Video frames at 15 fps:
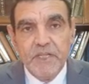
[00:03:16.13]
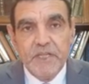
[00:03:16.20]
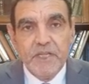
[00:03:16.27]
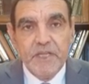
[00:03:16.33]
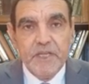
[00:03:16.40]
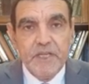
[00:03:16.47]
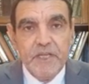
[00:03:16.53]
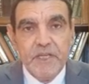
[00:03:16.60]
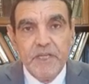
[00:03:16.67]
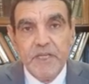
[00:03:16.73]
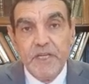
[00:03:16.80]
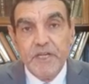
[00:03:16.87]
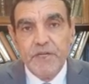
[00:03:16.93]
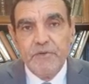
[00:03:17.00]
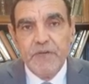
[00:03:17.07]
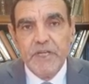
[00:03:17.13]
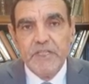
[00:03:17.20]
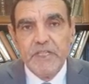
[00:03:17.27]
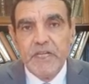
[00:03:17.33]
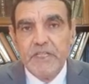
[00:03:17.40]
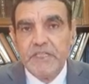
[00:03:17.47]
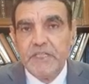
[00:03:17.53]

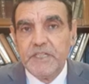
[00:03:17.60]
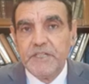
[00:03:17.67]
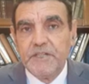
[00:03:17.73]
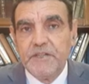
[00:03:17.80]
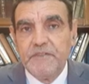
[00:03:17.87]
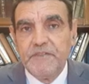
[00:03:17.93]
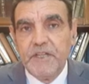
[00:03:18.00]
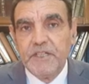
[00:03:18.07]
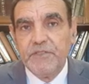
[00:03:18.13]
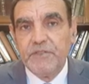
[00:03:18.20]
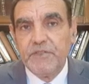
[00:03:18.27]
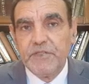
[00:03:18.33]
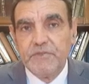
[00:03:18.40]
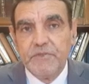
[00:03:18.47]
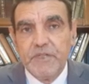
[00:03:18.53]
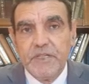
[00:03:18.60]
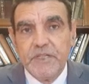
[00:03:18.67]
Anyway, that these factors